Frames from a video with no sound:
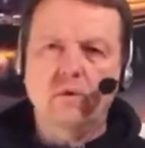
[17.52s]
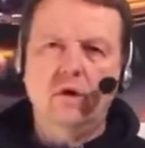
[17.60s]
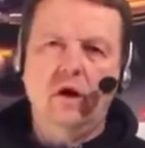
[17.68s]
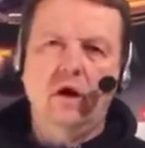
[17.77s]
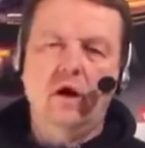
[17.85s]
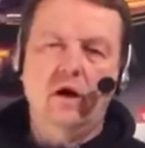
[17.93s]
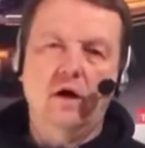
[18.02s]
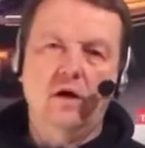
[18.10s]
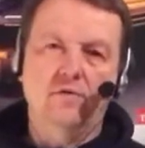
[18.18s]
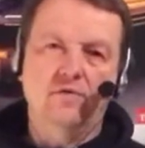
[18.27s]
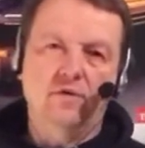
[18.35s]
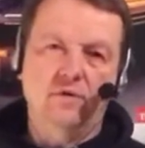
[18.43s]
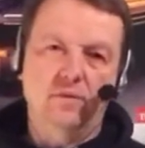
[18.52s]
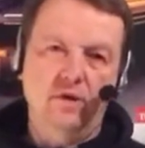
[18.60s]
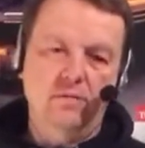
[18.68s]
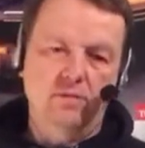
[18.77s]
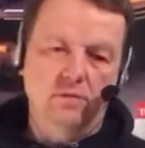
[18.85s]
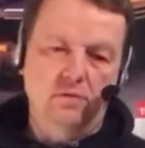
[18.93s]
For the
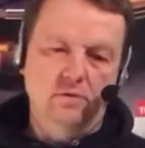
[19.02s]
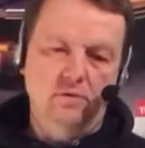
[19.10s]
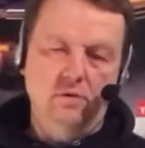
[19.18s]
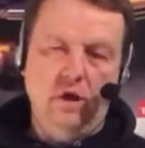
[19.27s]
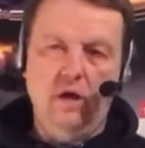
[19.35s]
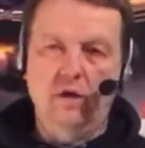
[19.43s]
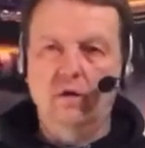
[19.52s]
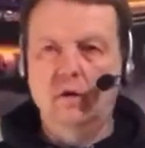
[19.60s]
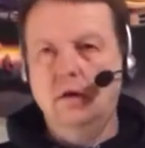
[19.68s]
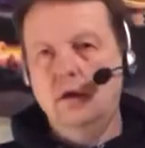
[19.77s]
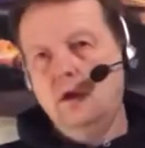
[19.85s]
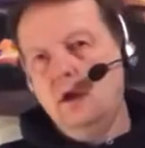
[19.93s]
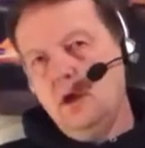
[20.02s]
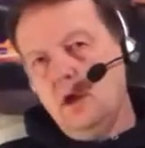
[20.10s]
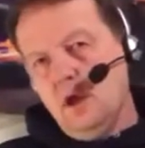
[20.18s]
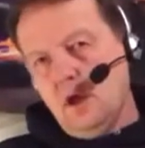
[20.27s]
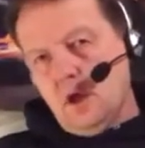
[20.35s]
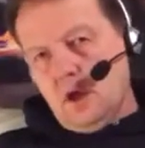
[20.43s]
people who
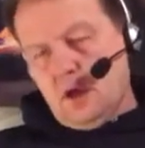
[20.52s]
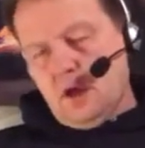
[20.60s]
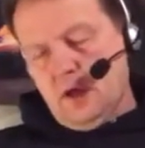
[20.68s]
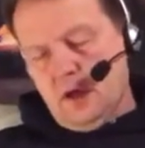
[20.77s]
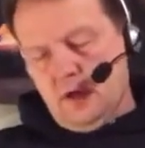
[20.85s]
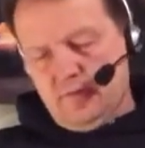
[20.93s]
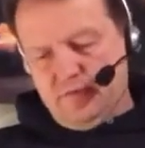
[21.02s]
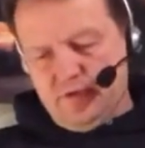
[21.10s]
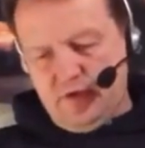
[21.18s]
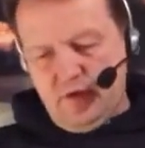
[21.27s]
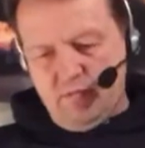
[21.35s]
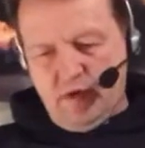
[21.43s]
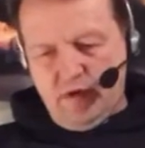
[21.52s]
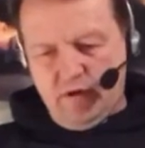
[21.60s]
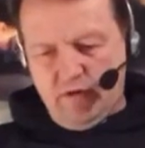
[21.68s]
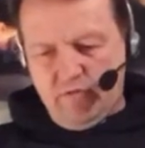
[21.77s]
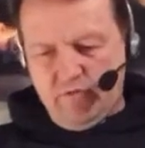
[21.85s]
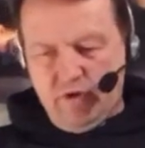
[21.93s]
have seen my
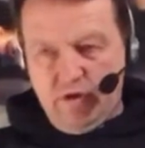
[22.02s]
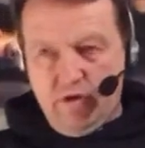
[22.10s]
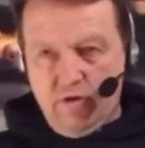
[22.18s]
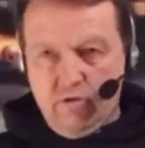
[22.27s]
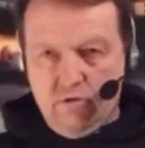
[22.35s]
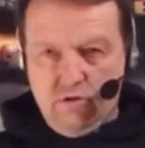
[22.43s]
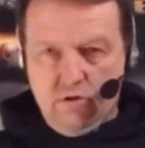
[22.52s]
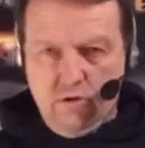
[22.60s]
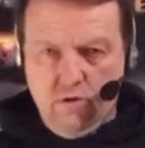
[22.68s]
other videos,